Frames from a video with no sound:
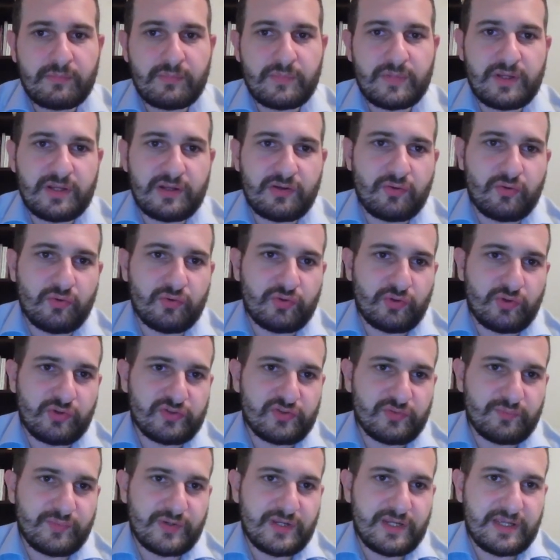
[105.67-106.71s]
He could also
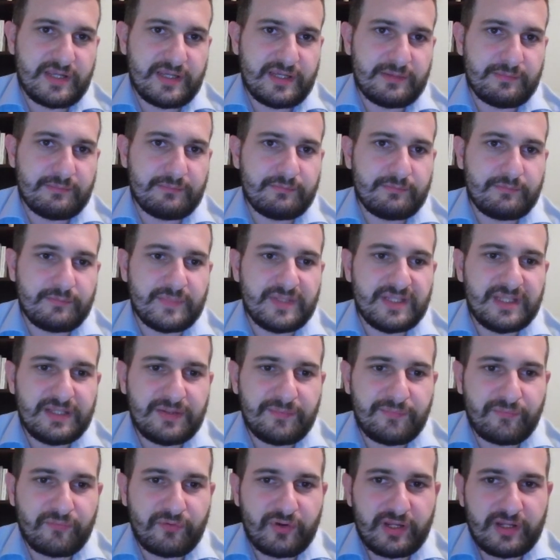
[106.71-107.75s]
play
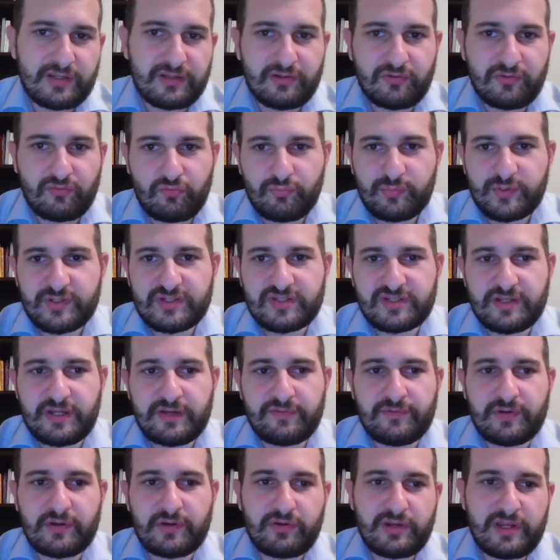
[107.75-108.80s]
e3, the Rubinstein
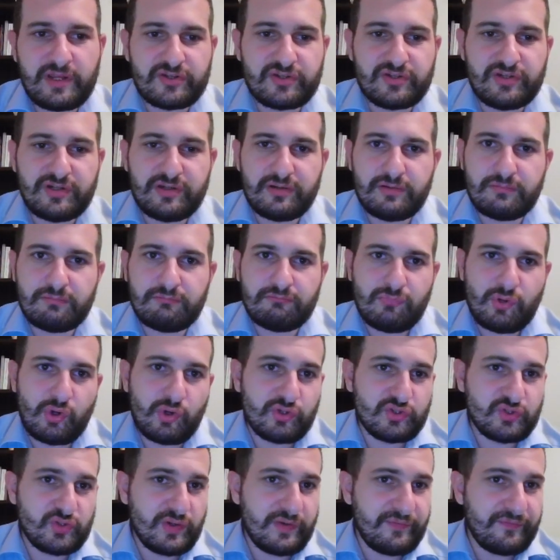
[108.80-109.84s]
variation.
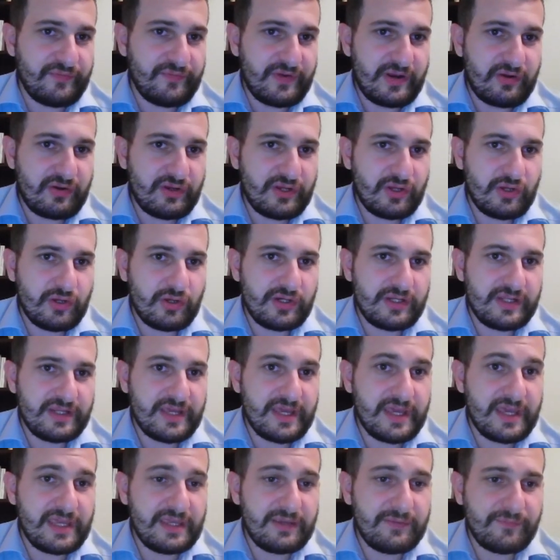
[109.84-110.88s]
Also a very early
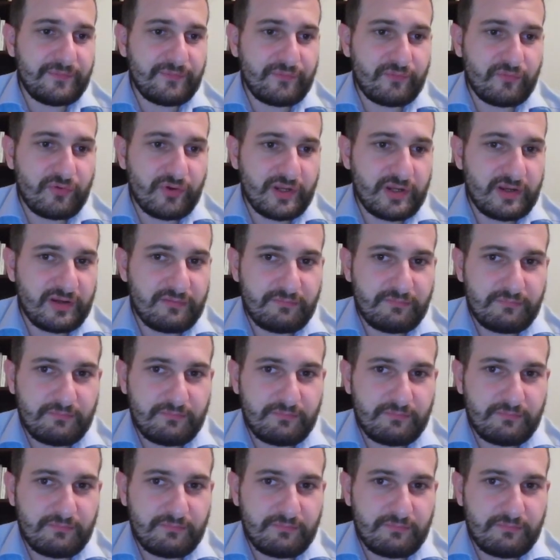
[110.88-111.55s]
a3